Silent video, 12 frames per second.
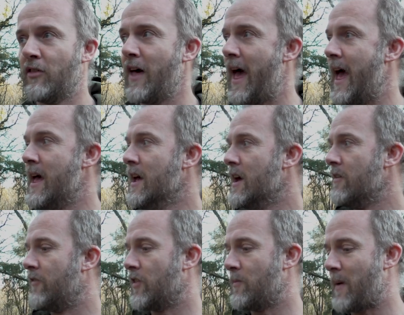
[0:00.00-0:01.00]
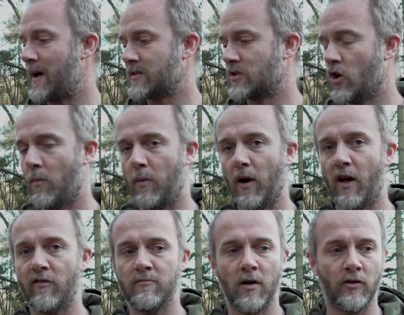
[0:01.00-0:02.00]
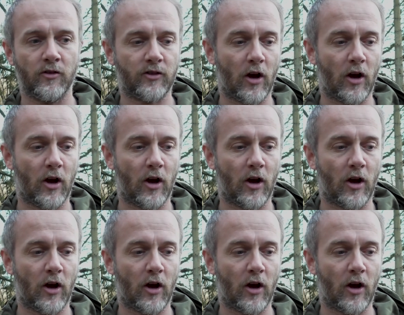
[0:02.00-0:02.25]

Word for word: there for the past couple of months.